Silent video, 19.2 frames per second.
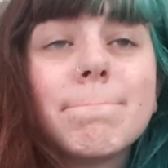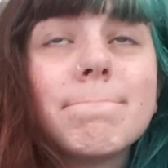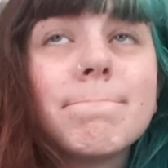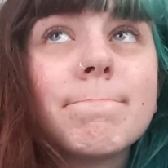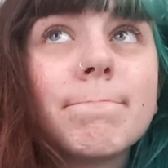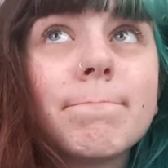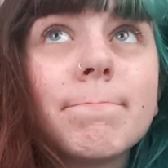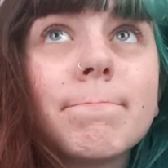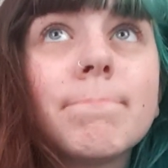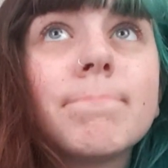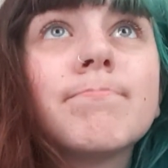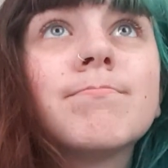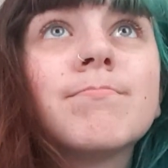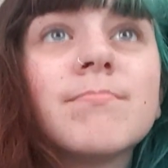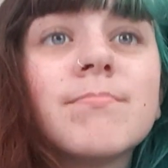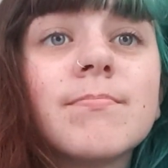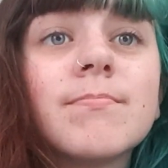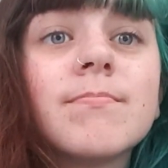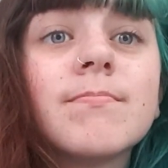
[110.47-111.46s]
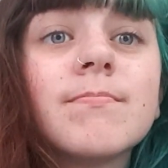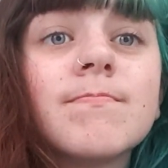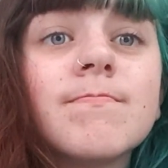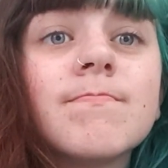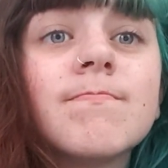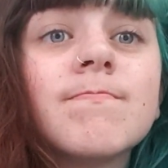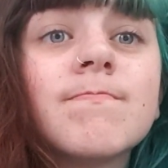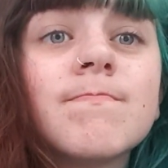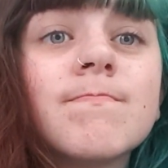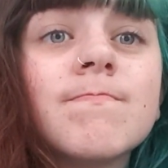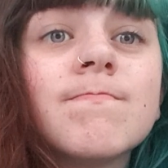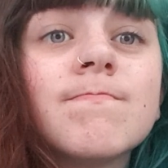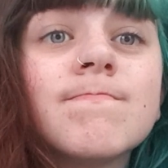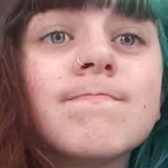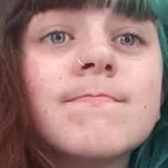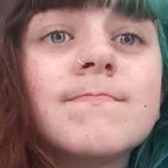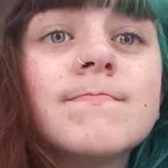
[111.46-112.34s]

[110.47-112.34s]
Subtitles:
(silence)